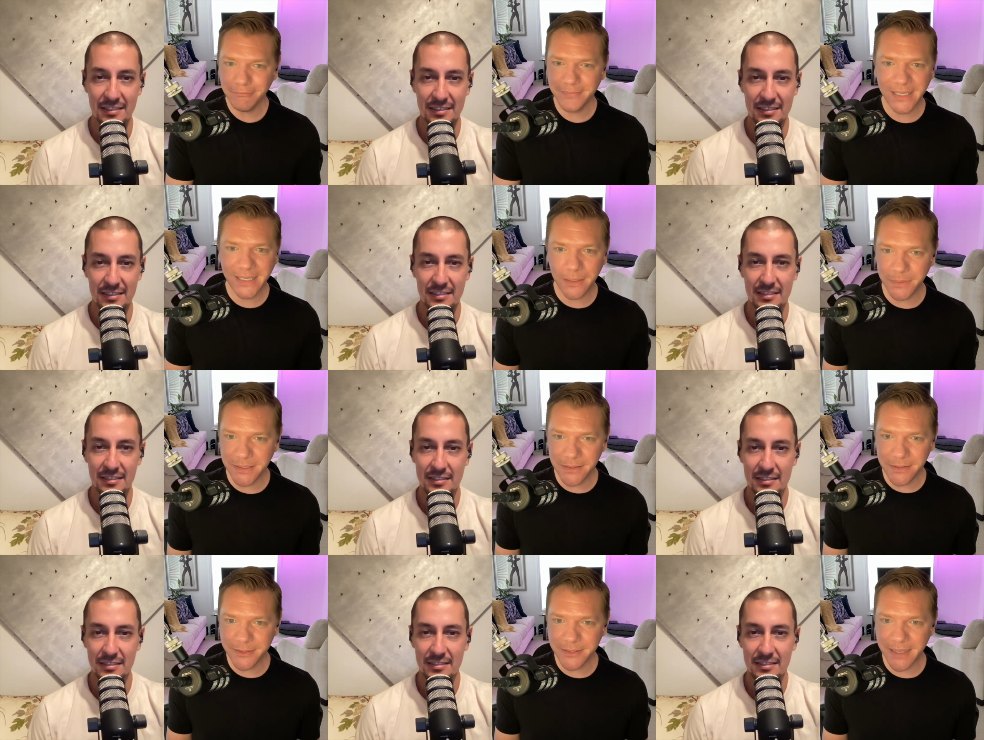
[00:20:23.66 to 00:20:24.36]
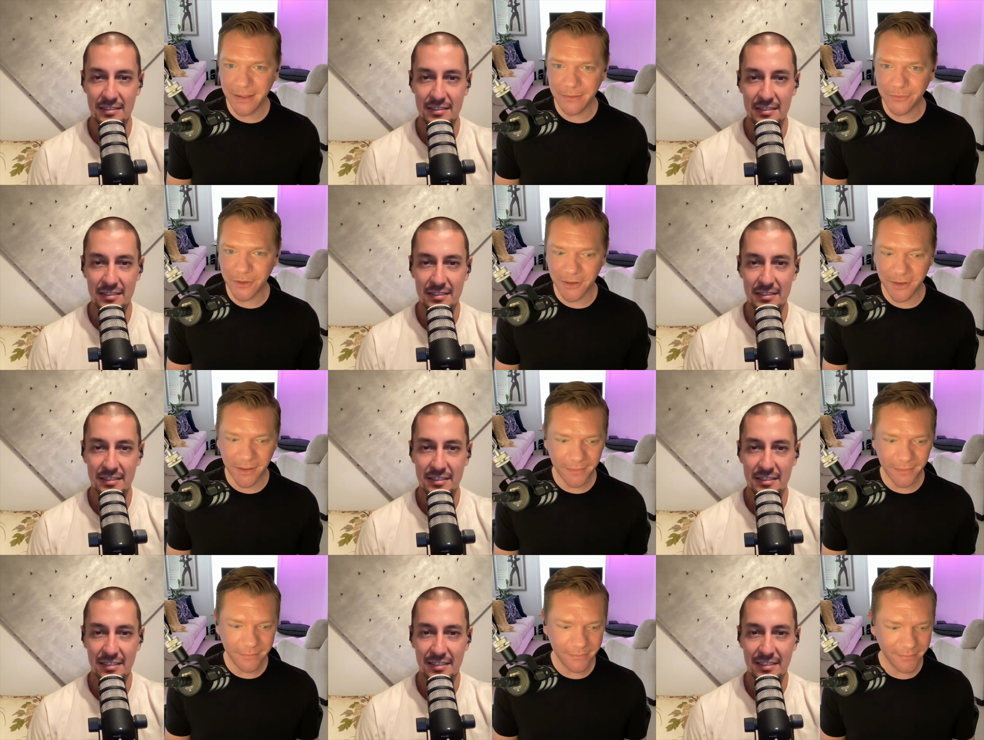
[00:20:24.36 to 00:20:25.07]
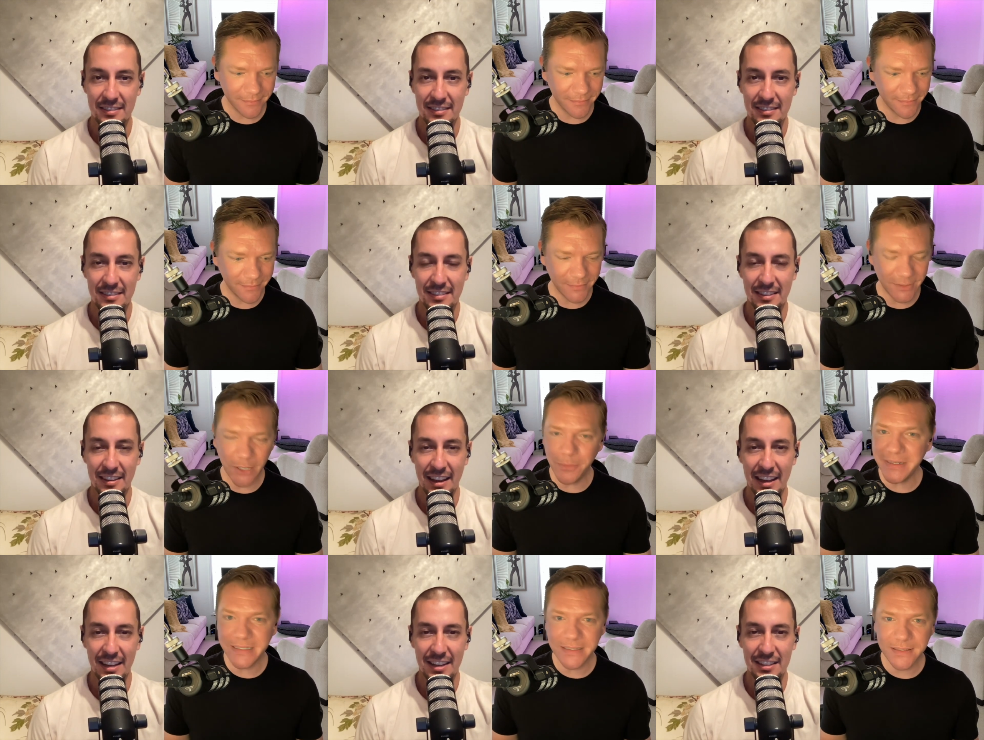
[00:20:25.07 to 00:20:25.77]
Speaker 1: Keep it to yourself, girl.
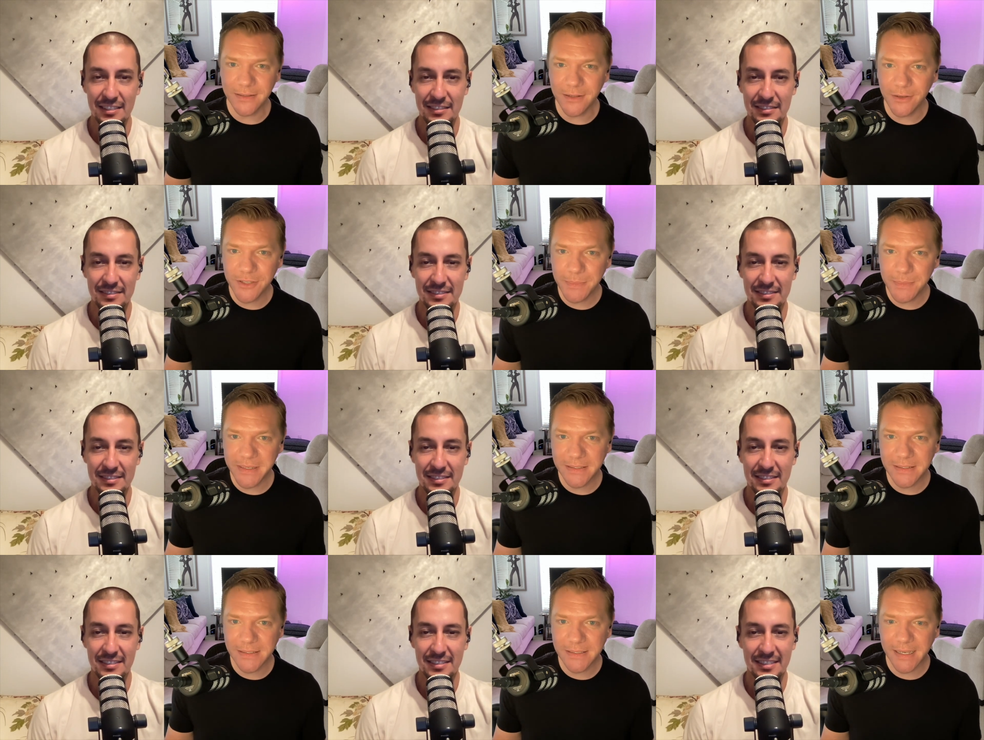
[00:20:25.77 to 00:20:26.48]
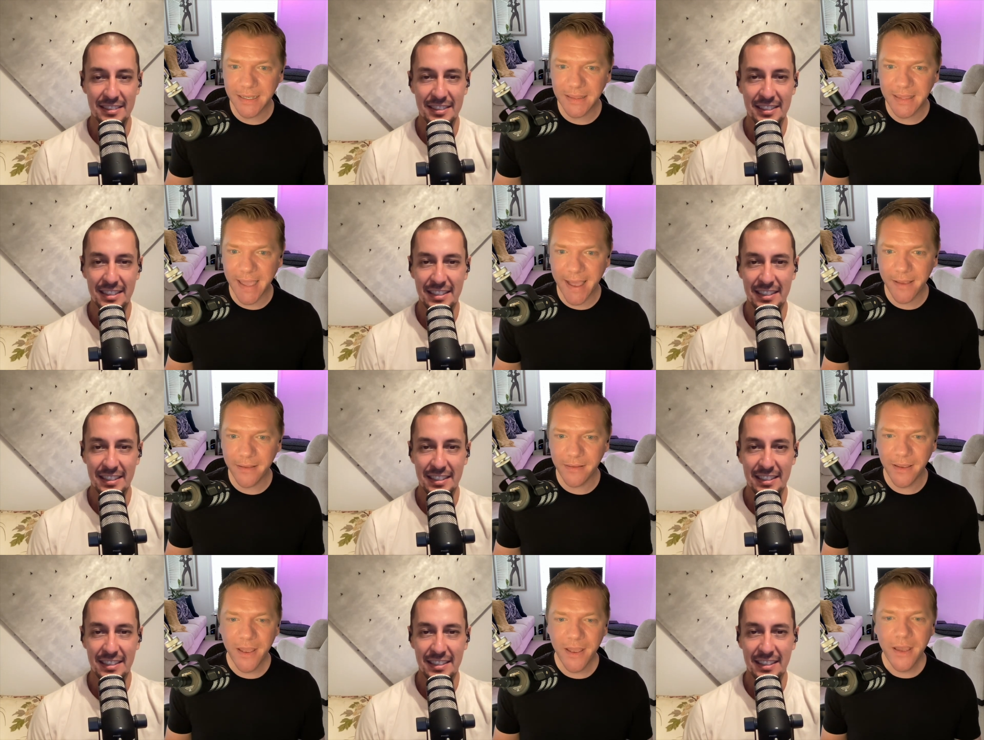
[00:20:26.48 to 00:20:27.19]
Nobody needs to know your business like that.